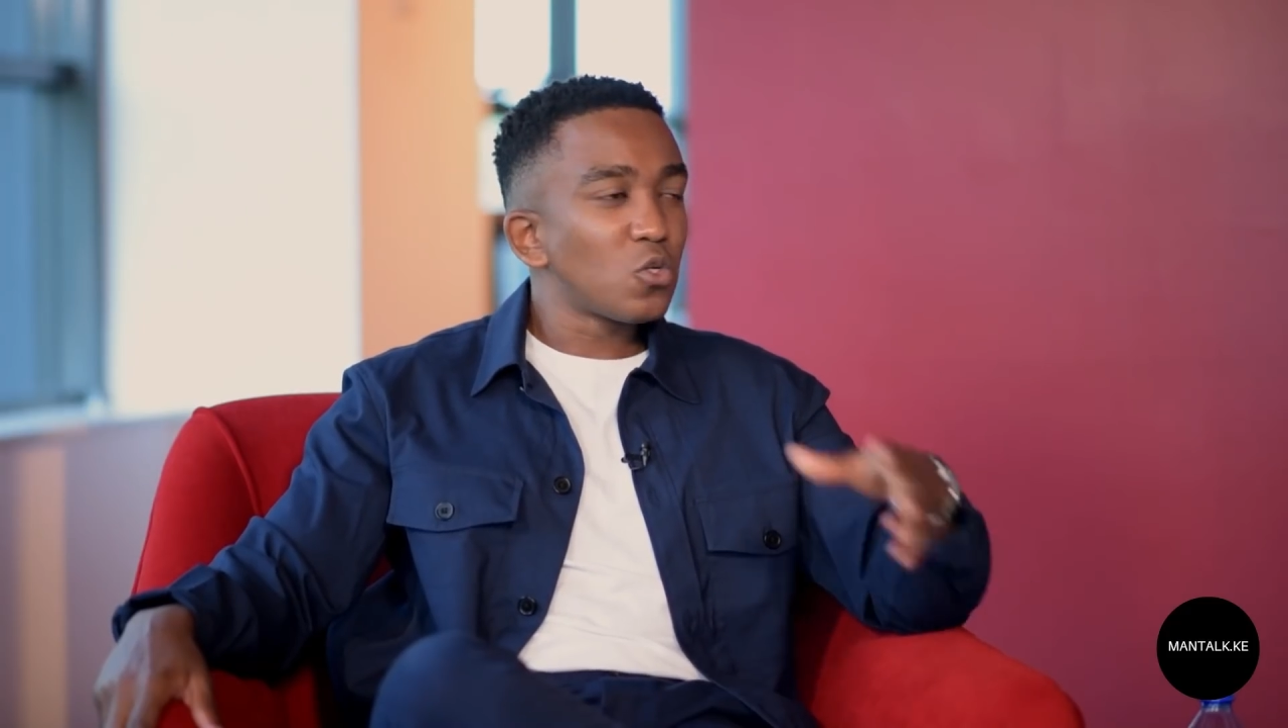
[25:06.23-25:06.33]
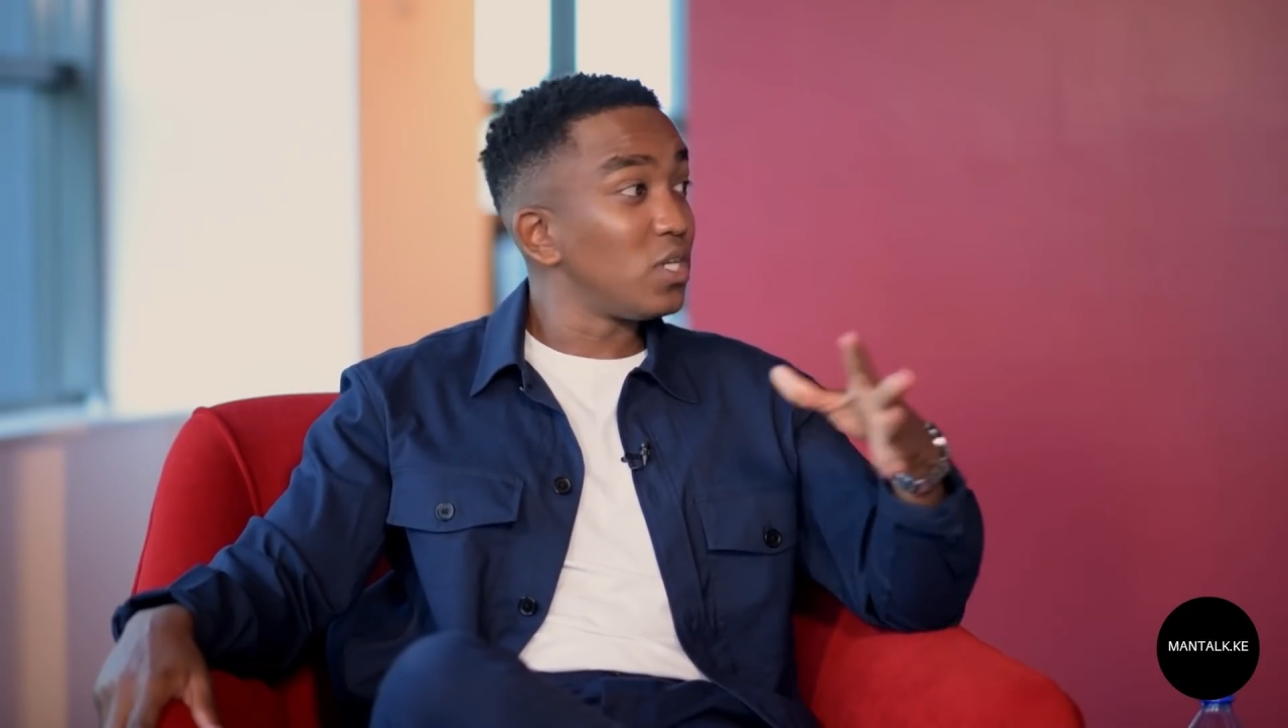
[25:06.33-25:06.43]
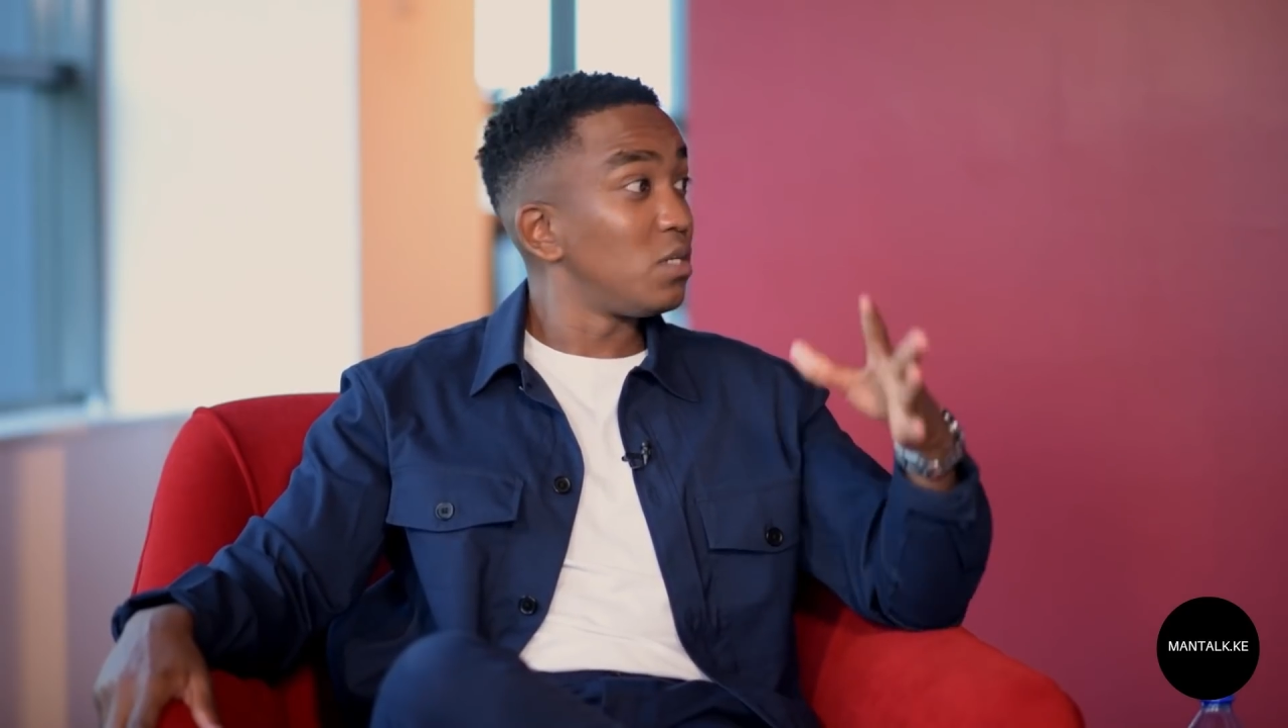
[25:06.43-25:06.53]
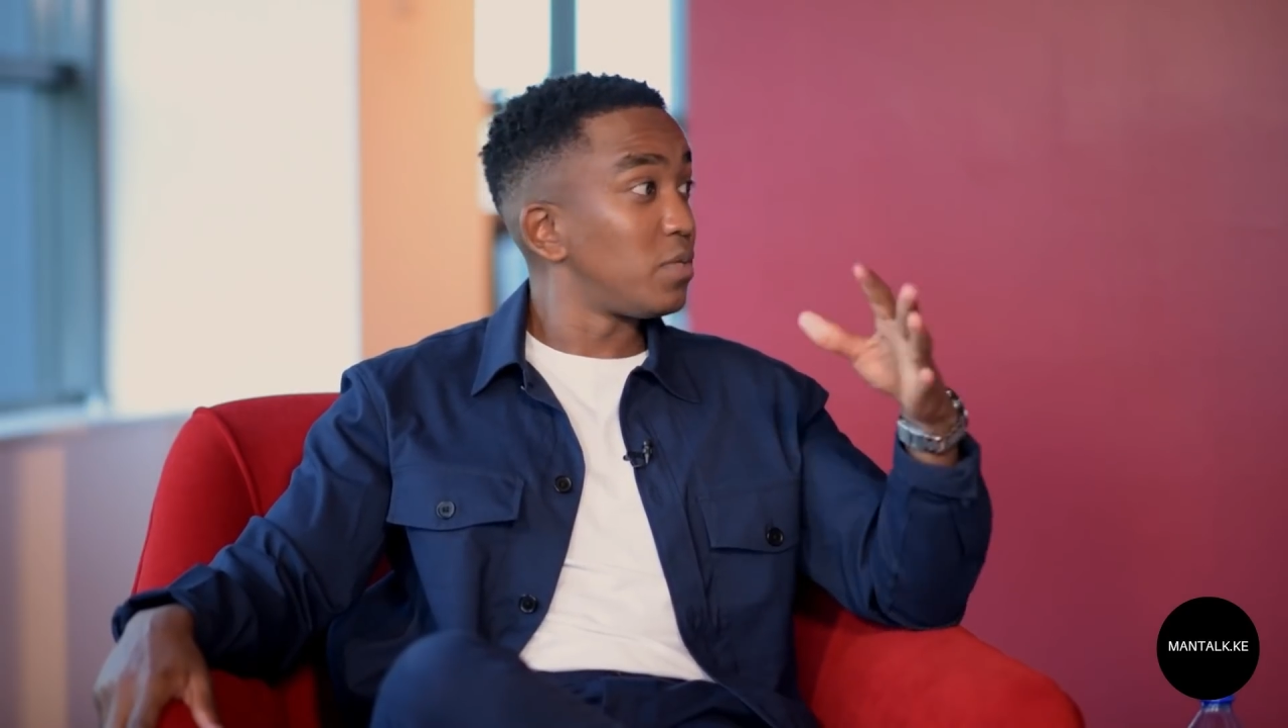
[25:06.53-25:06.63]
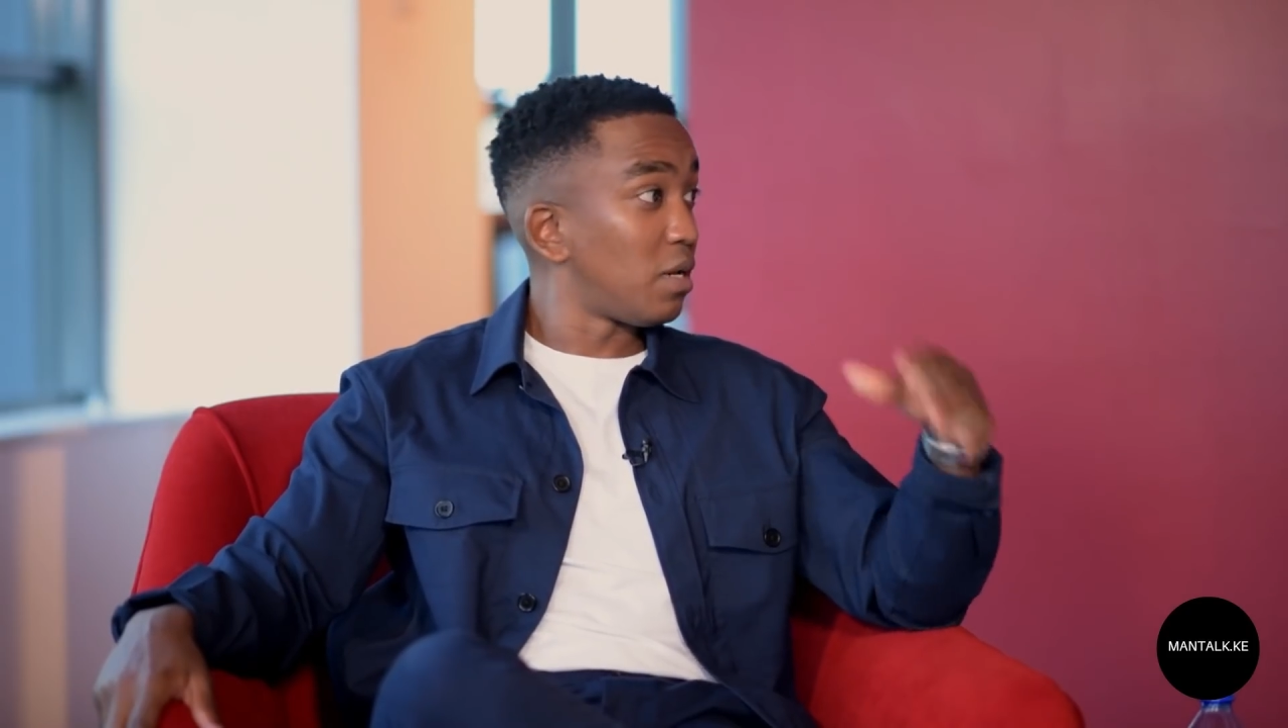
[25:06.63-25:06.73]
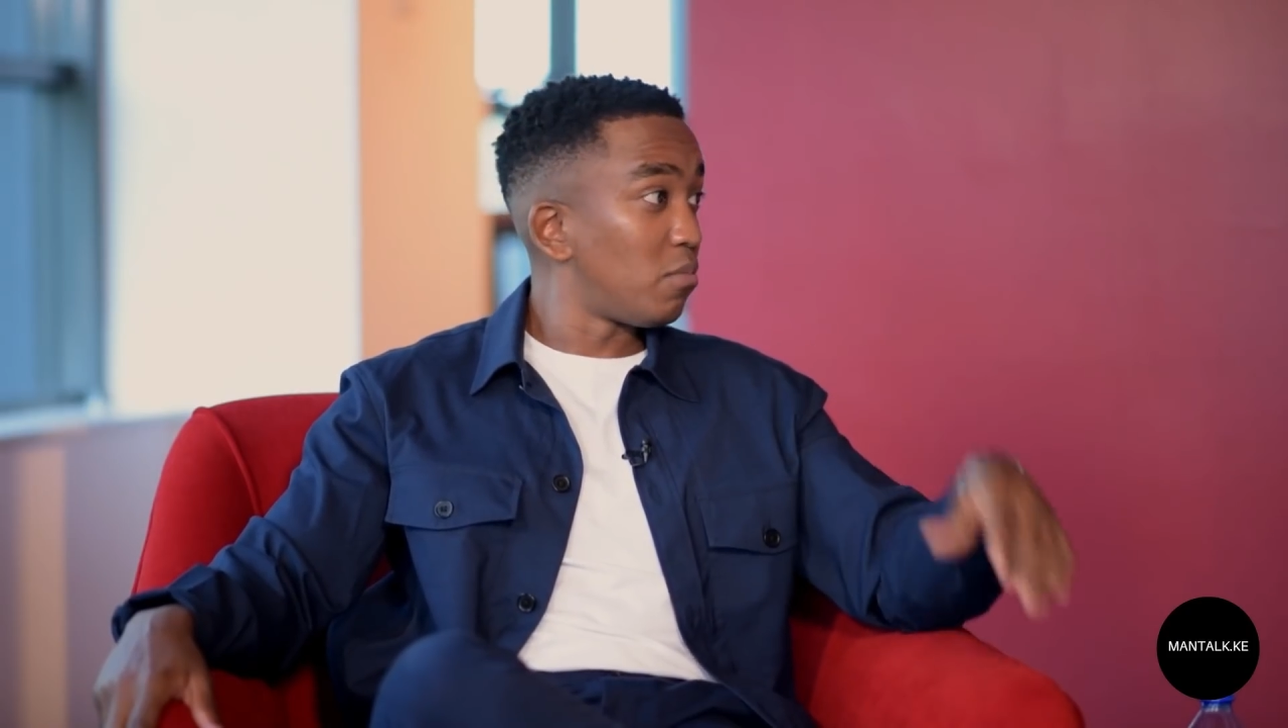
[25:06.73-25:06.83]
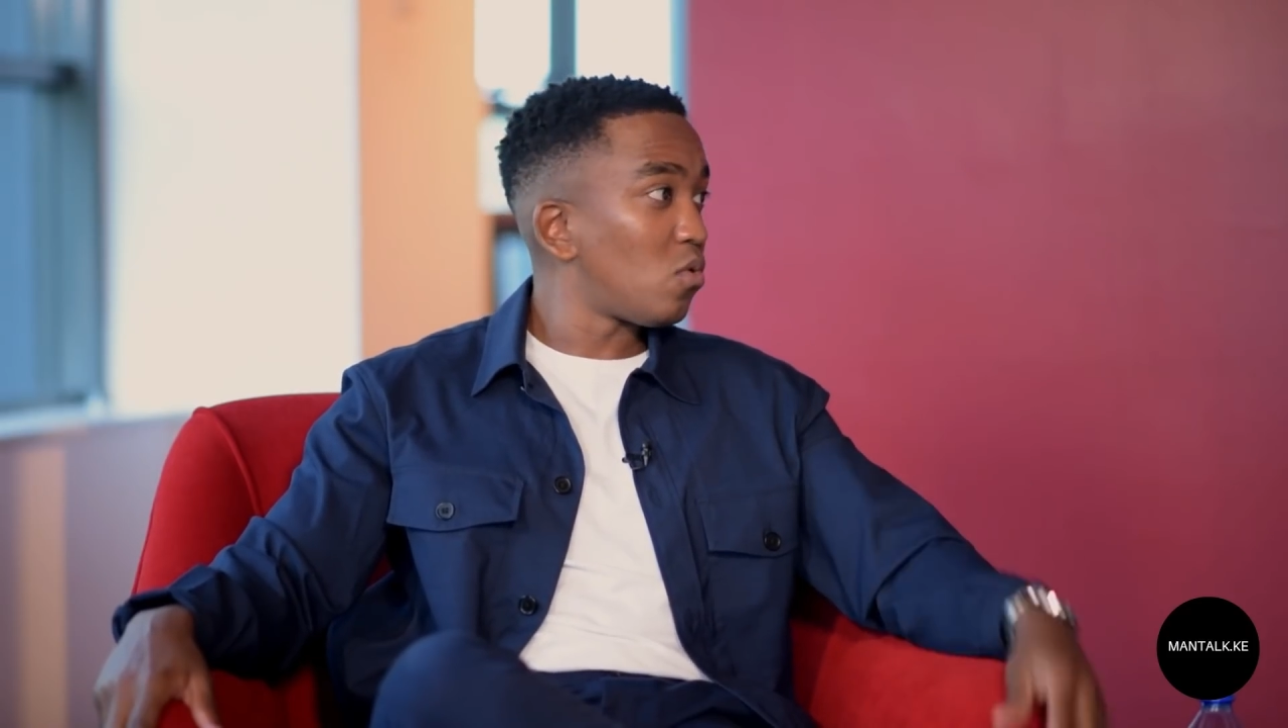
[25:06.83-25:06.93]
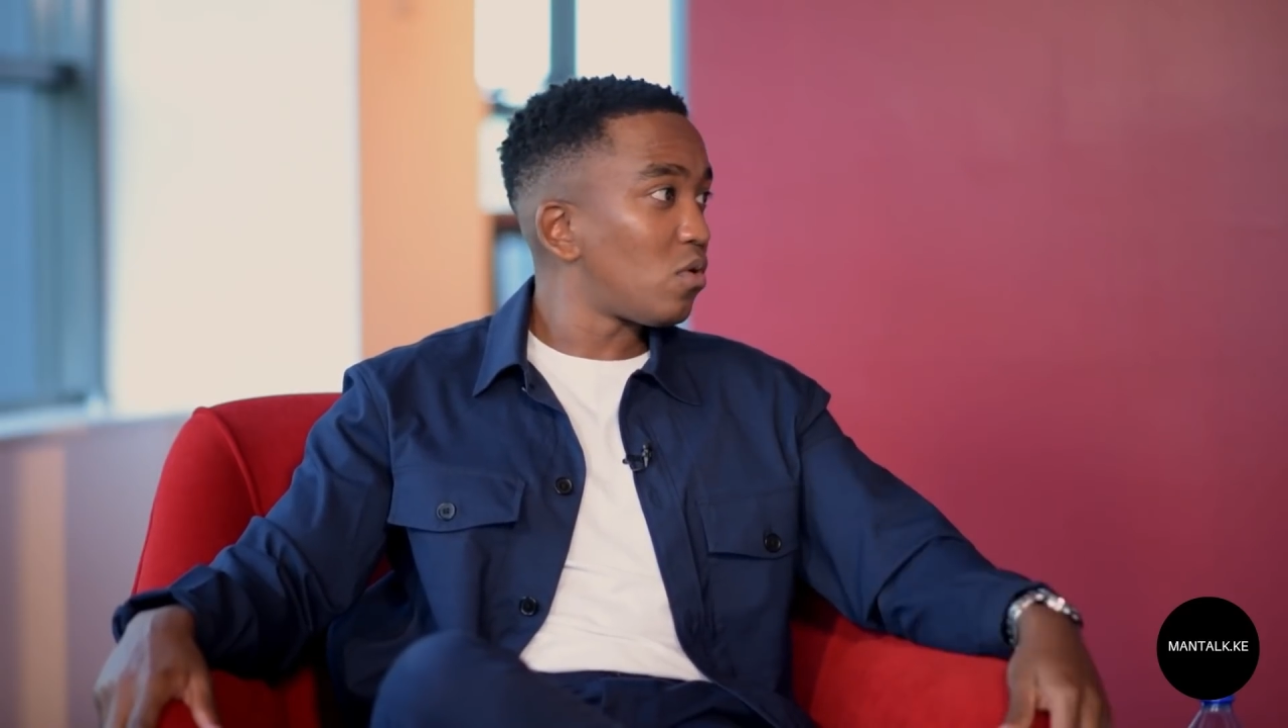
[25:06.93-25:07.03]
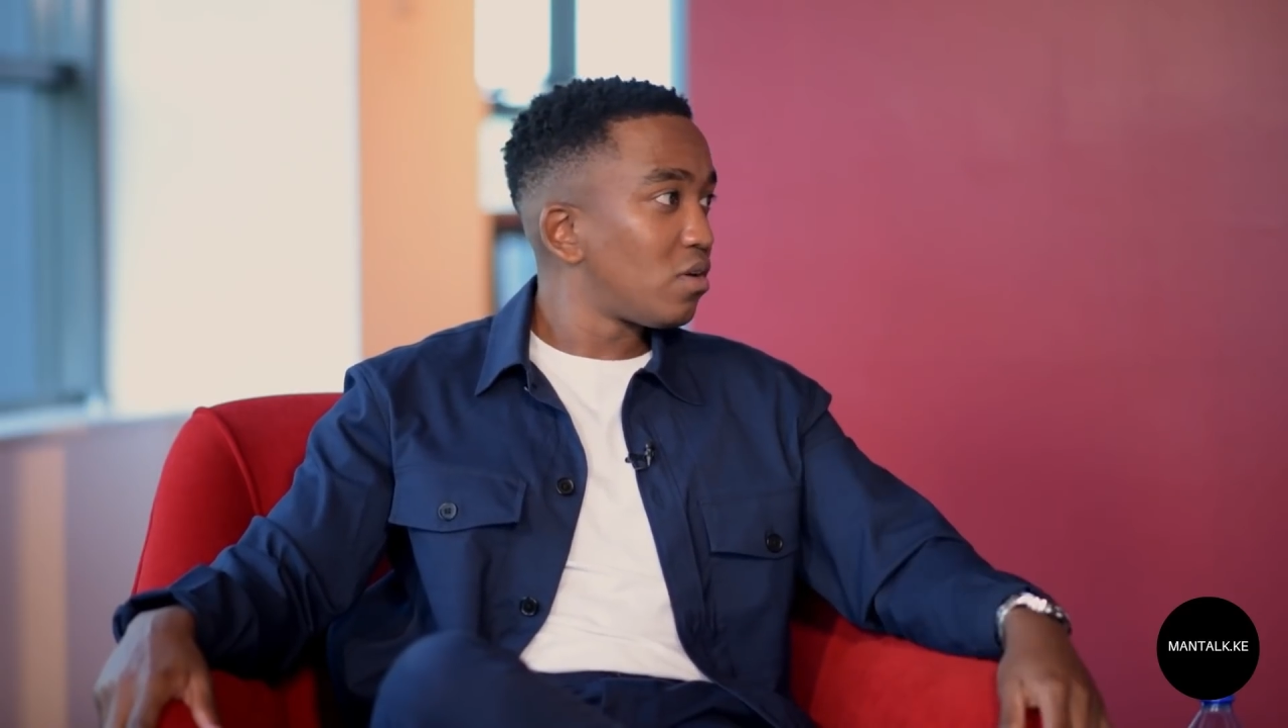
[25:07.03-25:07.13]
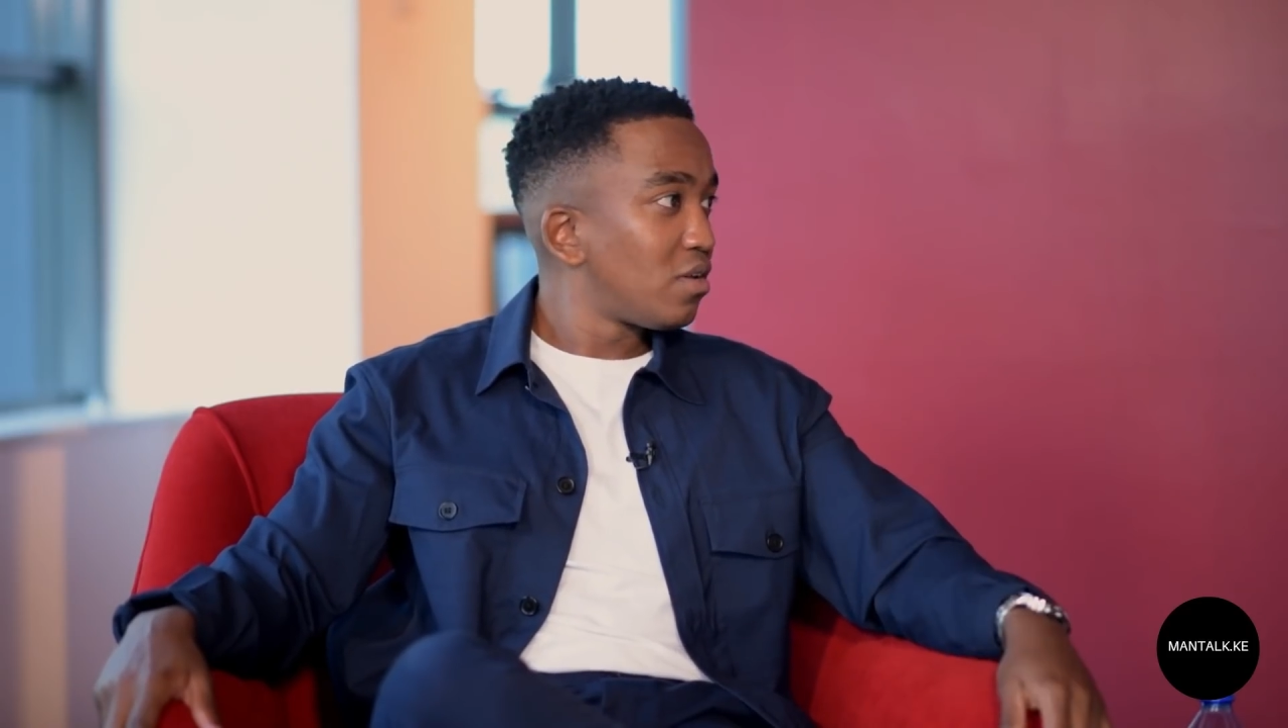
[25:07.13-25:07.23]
20% more,